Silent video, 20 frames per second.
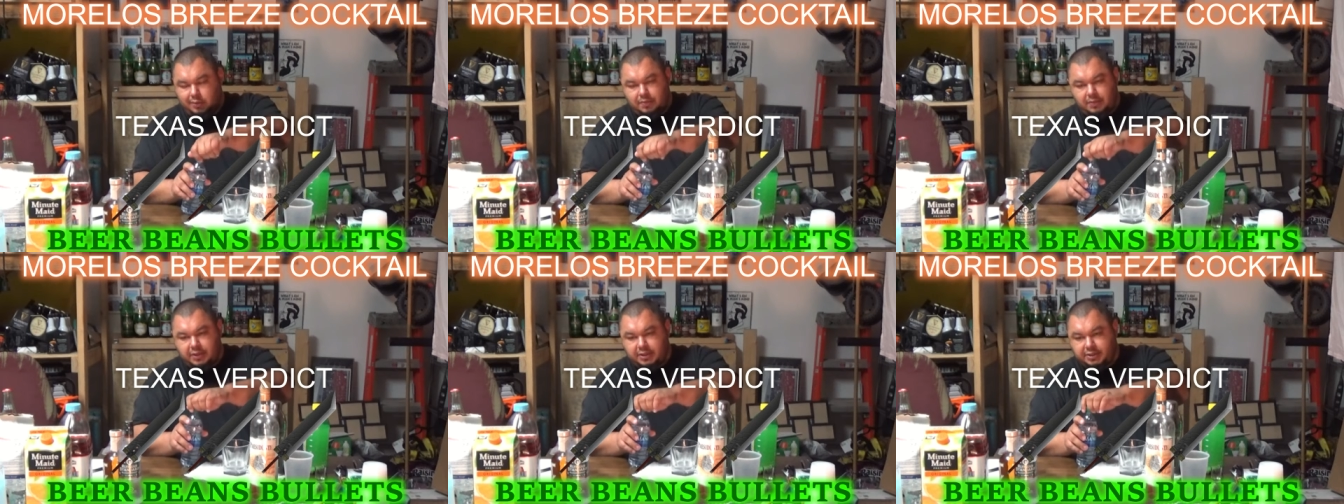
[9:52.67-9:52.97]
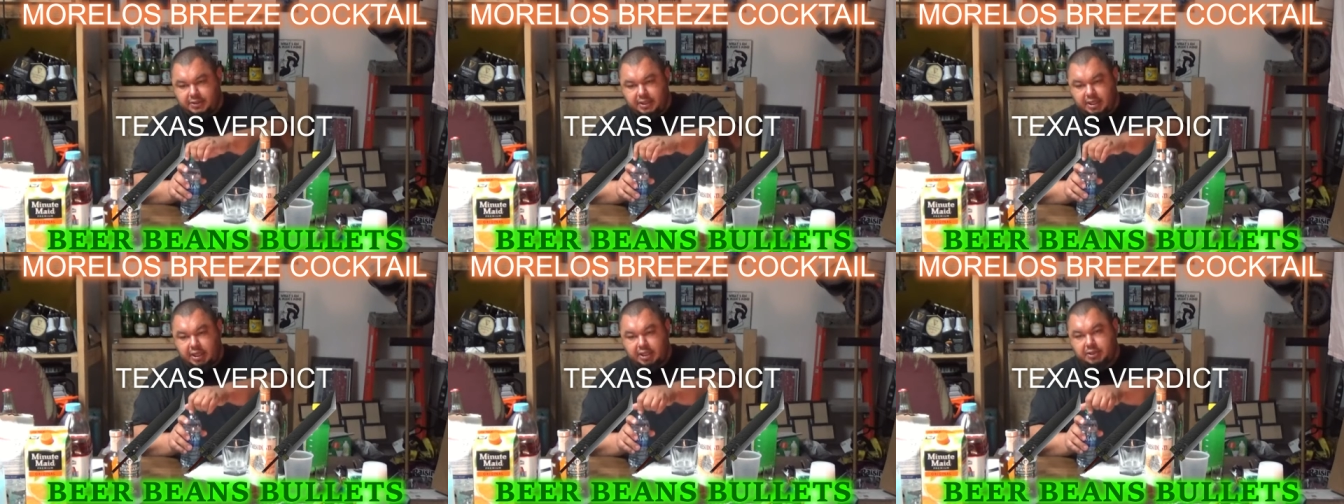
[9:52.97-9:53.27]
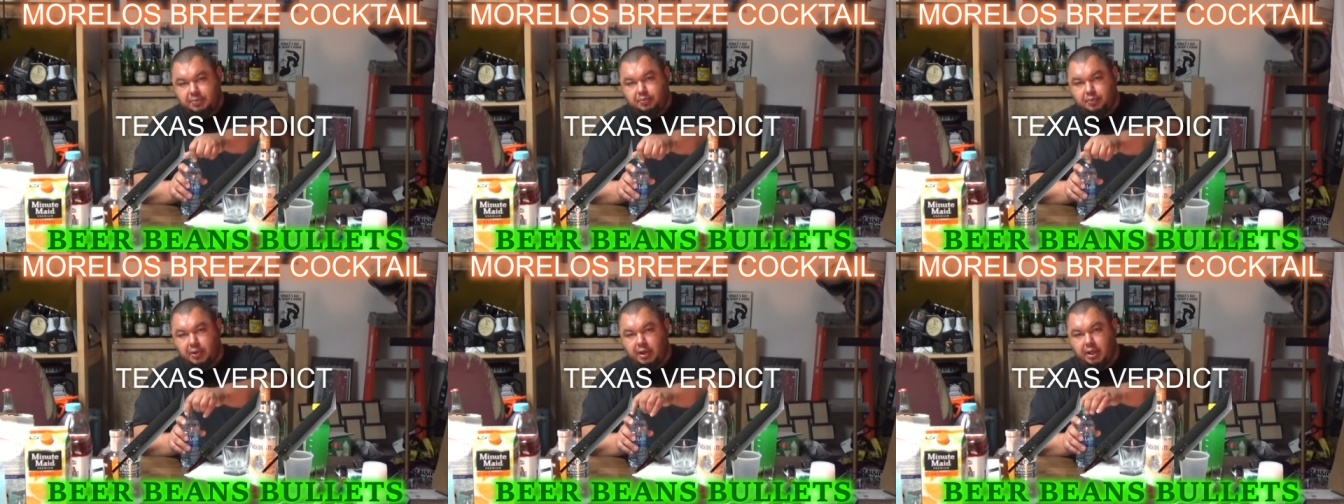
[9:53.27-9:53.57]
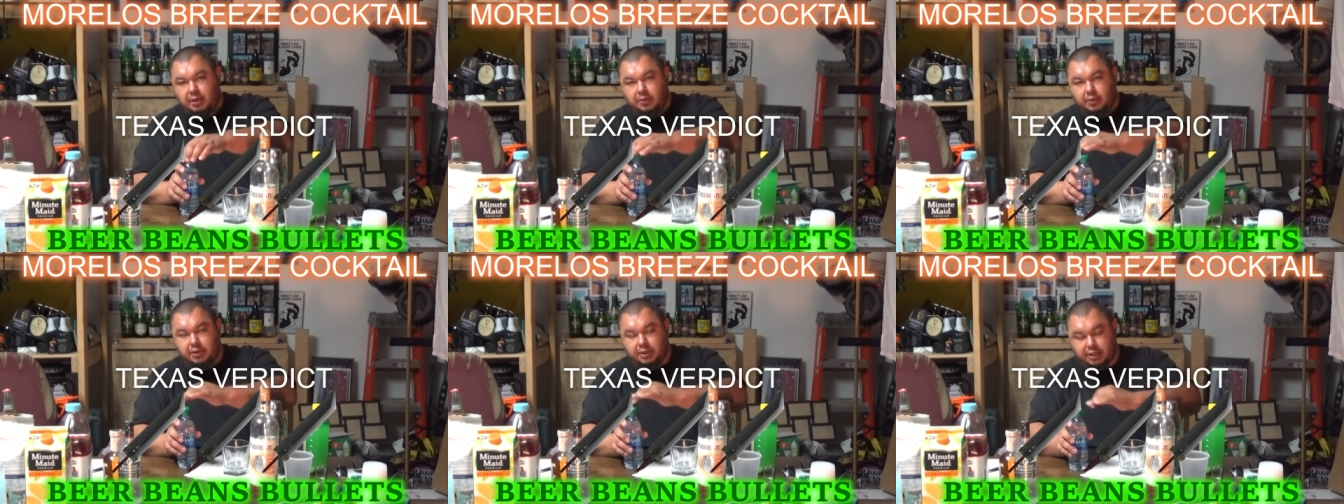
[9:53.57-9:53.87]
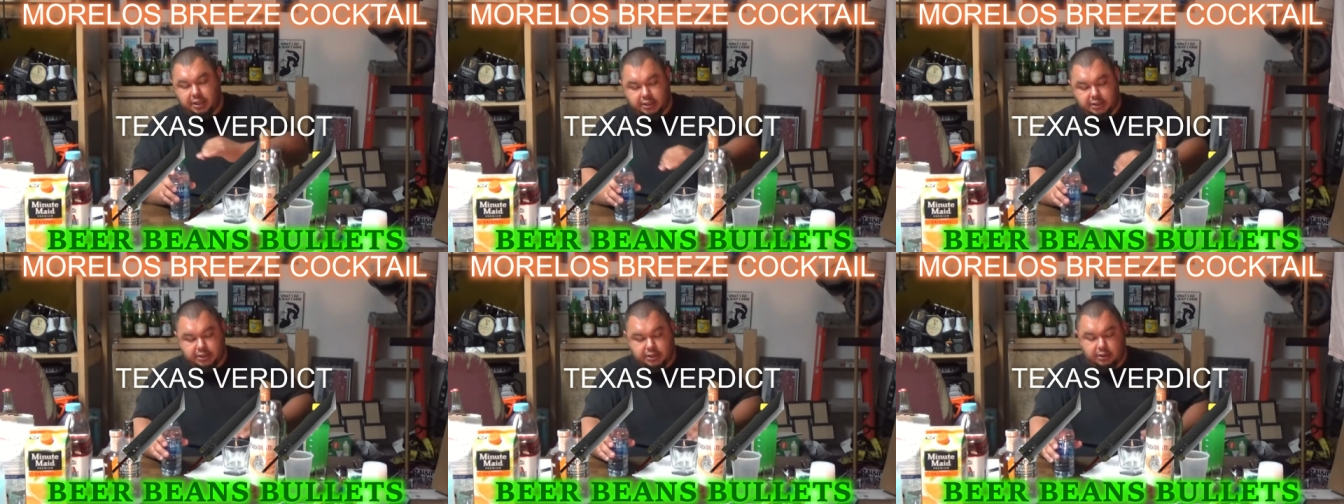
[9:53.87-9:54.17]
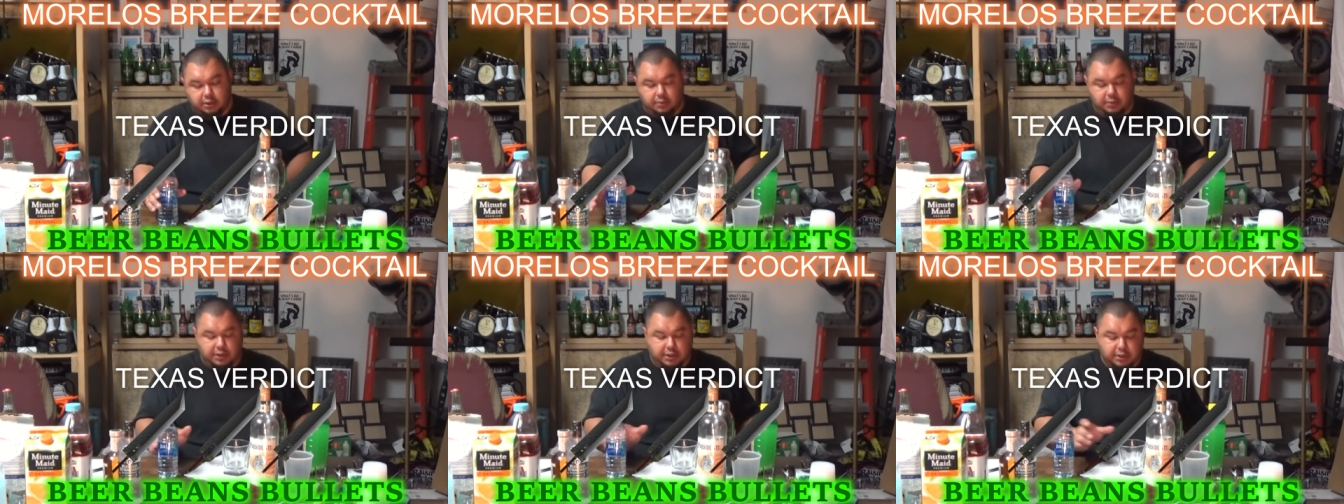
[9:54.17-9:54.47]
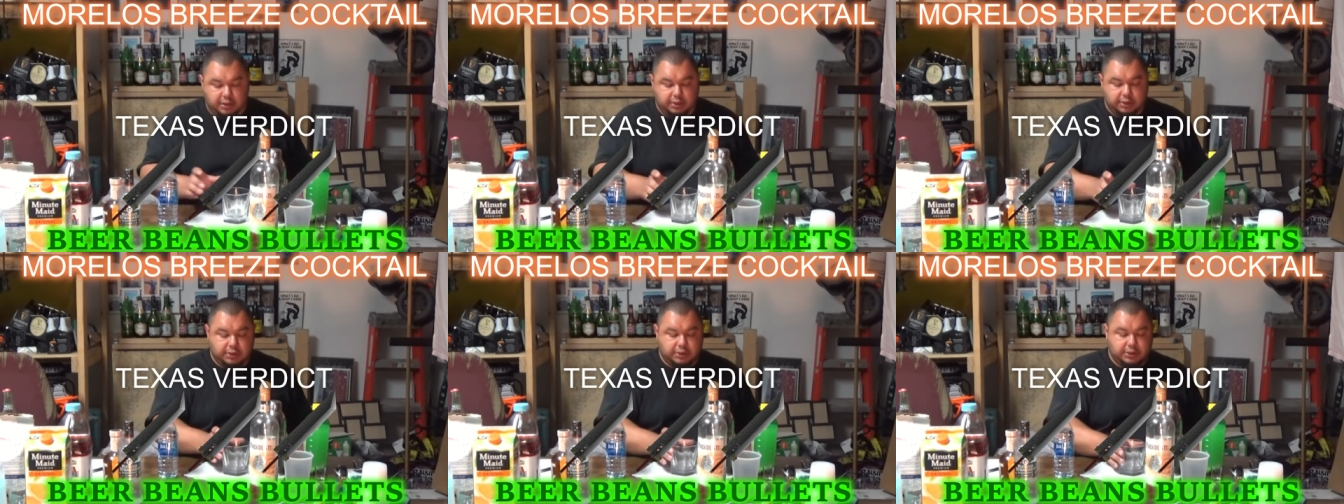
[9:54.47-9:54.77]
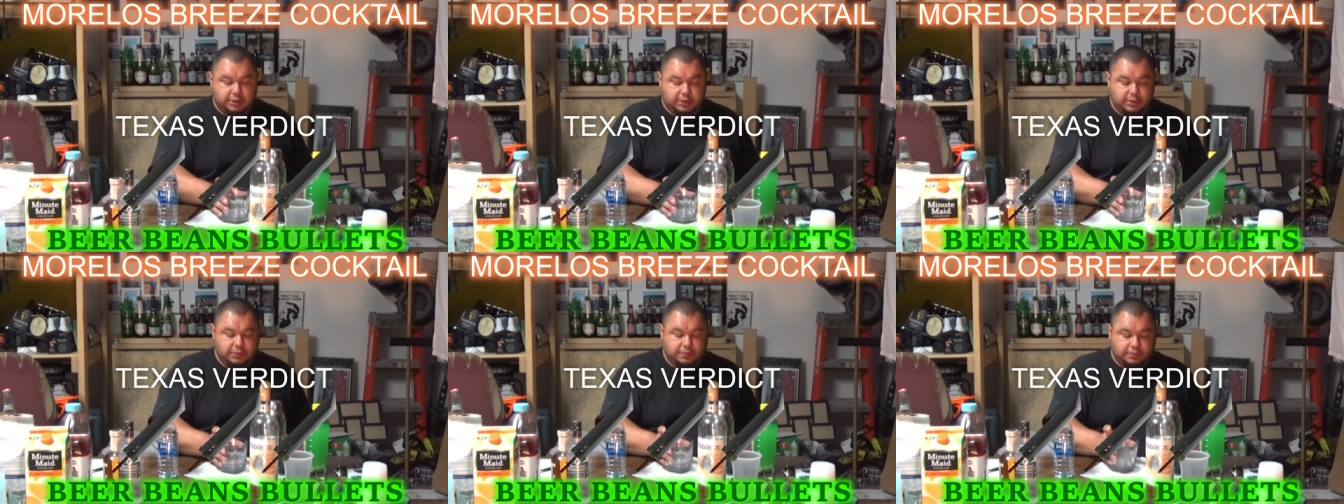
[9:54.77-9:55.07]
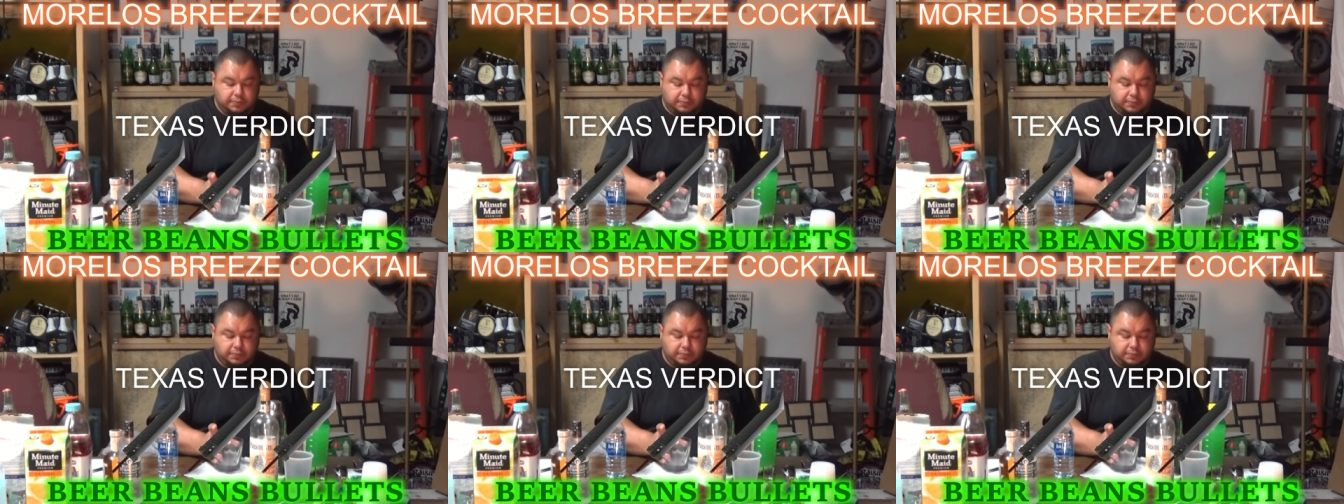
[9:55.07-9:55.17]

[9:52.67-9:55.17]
this taste probably wouldn't get to you because